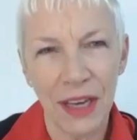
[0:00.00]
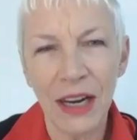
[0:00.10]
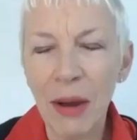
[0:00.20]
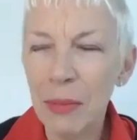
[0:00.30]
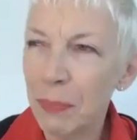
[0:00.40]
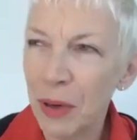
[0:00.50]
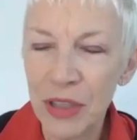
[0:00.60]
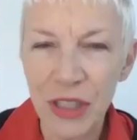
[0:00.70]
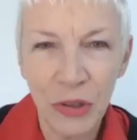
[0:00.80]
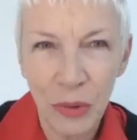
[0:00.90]
And I'm a
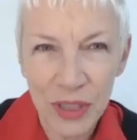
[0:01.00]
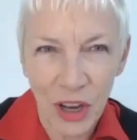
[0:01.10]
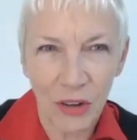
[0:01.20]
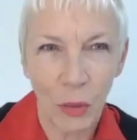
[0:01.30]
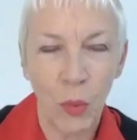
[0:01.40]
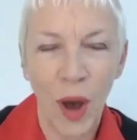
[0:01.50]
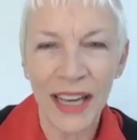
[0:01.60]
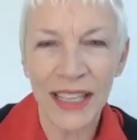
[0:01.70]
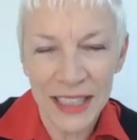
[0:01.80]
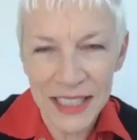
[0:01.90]
person who has got a
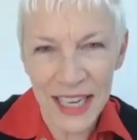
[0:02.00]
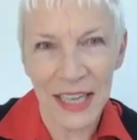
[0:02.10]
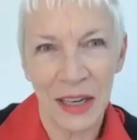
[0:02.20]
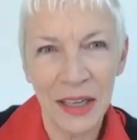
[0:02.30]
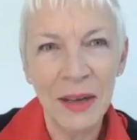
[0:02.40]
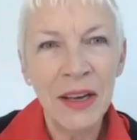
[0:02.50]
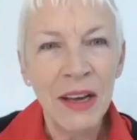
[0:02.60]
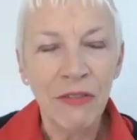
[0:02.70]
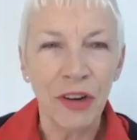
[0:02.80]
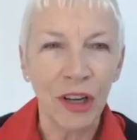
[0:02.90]
wide antenna
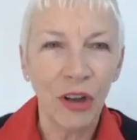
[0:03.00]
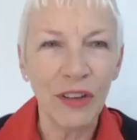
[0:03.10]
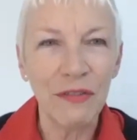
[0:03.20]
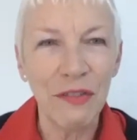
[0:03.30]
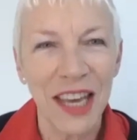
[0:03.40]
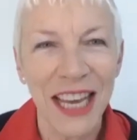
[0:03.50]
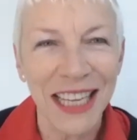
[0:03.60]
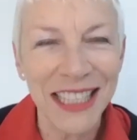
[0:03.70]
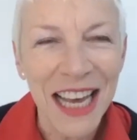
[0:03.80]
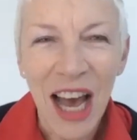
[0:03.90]
for a lot of things.